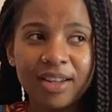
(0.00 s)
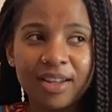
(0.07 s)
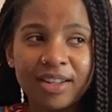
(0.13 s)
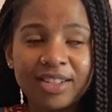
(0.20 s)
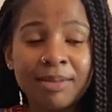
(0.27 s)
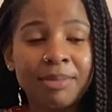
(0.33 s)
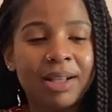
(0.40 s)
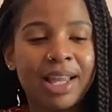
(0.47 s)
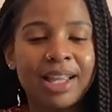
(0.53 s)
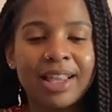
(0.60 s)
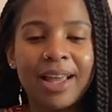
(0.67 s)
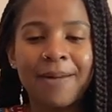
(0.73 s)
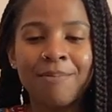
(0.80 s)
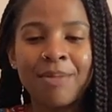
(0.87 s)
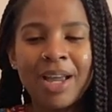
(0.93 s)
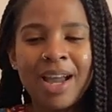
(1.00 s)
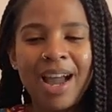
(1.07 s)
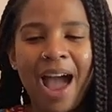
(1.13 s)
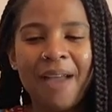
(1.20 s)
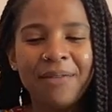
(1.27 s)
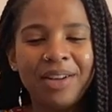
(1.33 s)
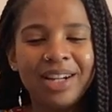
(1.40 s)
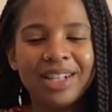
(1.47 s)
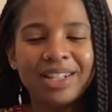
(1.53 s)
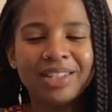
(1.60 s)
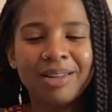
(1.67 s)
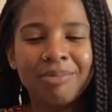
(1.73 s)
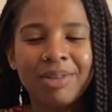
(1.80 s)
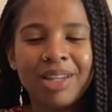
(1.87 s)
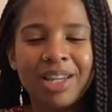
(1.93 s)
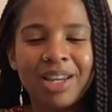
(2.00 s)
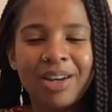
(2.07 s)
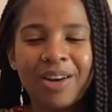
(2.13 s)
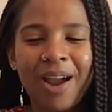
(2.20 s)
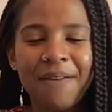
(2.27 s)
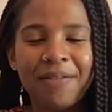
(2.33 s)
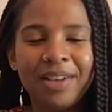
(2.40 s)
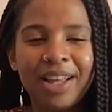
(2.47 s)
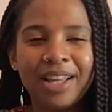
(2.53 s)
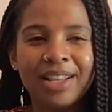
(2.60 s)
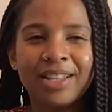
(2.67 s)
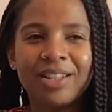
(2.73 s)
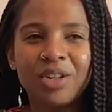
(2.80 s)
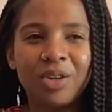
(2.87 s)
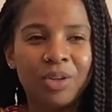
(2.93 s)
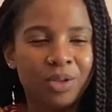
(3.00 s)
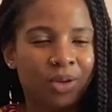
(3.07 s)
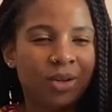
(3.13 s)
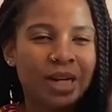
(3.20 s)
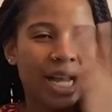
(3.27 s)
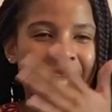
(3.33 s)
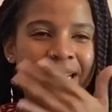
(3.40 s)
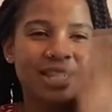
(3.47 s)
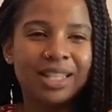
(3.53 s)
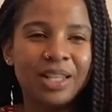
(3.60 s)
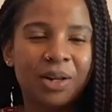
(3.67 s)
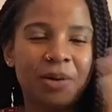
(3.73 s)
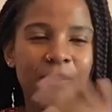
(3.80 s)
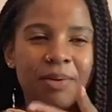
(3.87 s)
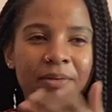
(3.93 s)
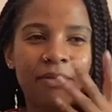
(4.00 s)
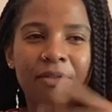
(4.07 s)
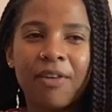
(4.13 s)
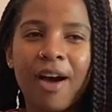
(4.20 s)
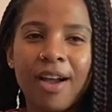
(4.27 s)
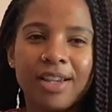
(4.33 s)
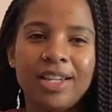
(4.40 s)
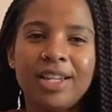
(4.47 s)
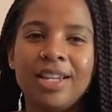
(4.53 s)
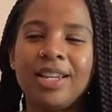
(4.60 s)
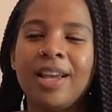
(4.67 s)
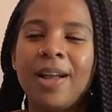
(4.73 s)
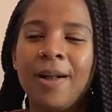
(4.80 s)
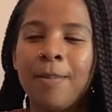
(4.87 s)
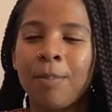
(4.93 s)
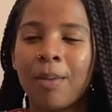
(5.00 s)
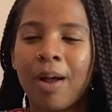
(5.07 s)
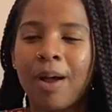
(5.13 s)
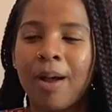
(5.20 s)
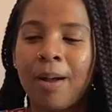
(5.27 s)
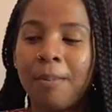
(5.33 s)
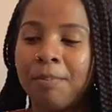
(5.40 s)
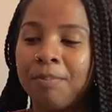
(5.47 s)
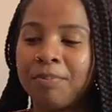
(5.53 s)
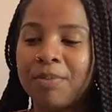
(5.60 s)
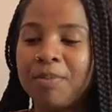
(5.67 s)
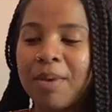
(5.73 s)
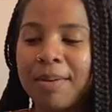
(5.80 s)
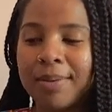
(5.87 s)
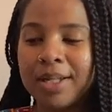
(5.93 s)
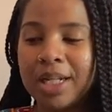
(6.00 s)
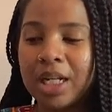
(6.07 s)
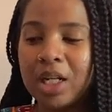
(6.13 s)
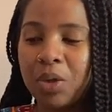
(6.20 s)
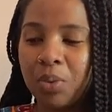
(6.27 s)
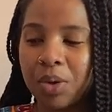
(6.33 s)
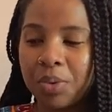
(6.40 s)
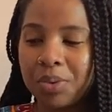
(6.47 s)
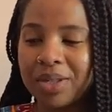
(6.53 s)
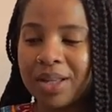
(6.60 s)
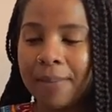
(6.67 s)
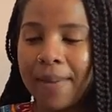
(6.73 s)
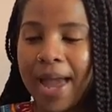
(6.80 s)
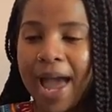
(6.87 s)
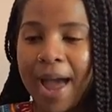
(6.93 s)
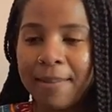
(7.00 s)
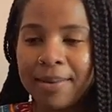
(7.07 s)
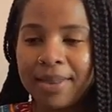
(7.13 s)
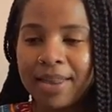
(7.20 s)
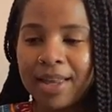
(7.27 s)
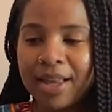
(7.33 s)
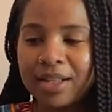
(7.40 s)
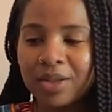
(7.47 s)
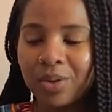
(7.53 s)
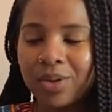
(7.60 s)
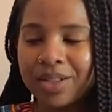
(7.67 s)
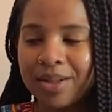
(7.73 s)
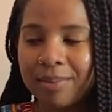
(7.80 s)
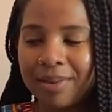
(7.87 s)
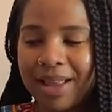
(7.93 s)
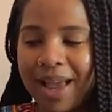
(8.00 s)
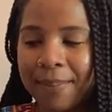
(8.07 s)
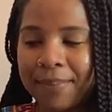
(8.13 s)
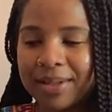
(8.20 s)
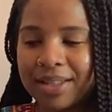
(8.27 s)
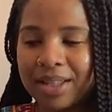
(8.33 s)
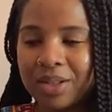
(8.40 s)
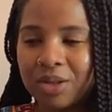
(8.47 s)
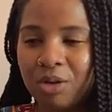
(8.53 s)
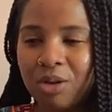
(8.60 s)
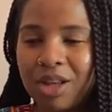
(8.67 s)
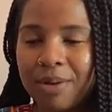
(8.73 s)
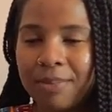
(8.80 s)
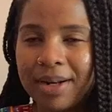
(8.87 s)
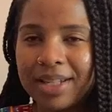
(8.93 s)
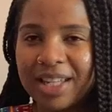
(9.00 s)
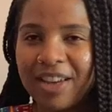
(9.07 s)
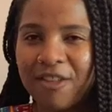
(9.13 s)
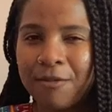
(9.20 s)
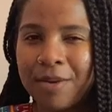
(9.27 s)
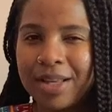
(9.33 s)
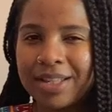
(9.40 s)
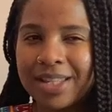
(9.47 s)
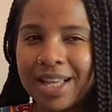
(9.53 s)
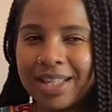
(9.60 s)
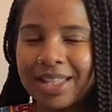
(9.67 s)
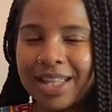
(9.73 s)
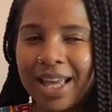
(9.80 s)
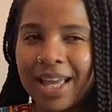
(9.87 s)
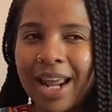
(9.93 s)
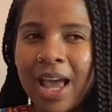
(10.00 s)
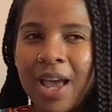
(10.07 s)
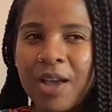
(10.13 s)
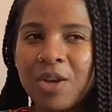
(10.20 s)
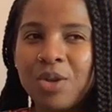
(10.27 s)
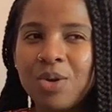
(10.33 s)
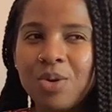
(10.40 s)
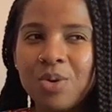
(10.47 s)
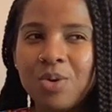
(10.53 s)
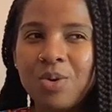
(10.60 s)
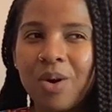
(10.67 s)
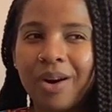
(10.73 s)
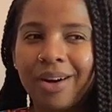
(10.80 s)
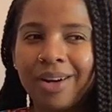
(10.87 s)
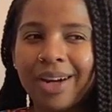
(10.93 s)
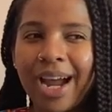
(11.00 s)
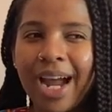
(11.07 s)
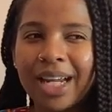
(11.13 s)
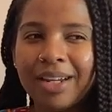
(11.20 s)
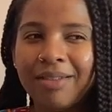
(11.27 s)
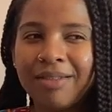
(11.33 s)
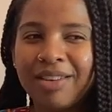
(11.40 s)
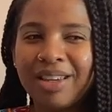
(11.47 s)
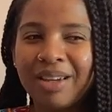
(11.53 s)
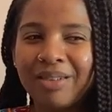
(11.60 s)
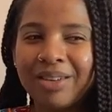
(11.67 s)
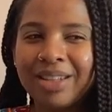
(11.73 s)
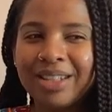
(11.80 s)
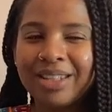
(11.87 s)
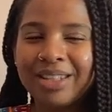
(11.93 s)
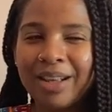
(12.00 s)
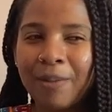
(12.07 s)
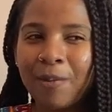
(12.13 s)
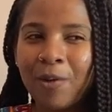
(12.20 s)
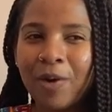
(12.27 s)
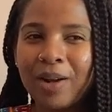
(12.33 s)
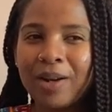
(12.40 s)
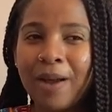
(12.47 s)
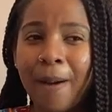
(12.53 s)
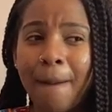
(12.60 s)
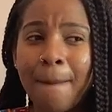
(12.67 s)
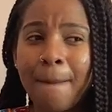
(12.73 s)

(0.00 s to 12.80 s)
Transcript: Something like that. I feel like there's something here. I feel like your third eye is a little bit foggy. Maybe you need to work with some amethyst or some lapis lazuli, but it's giving me a sense that you are kind of giving someone